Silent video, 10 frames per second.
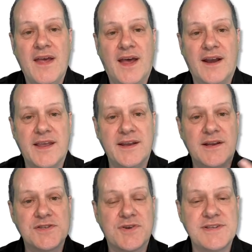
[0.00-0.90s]
And I can
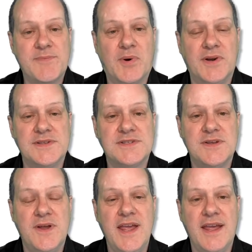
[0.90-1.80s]
illustrate a point to
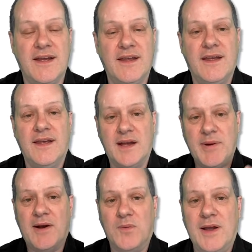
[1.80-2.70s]
you here
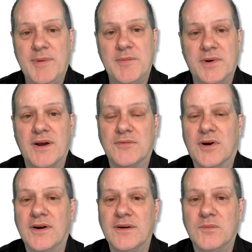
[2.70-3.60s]
about where people go
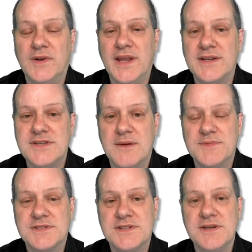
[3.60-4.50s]
wrong when they
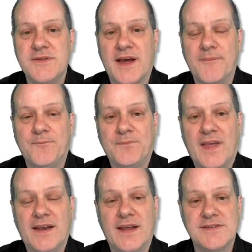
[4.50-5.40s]
attempt to do that.
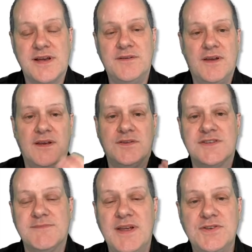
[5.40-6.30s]
And as I
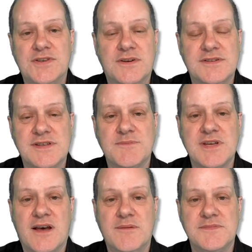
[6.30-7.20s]
just mentioned,
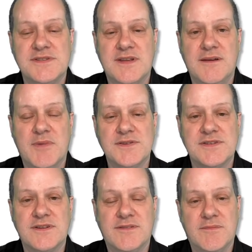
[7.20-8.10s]
sometimes the most
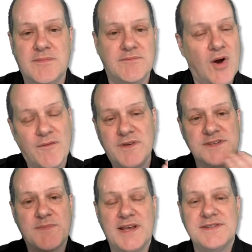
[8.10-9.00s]

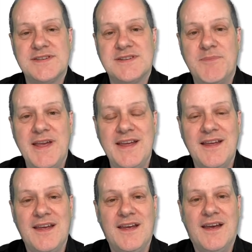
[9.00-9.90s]
obvious places to
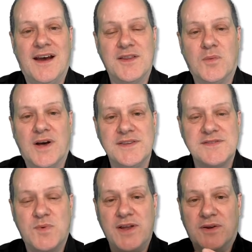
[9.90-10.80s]
be are the
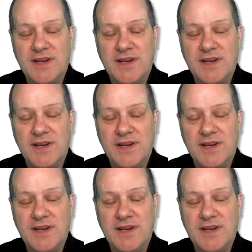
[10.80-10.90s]
ones where you're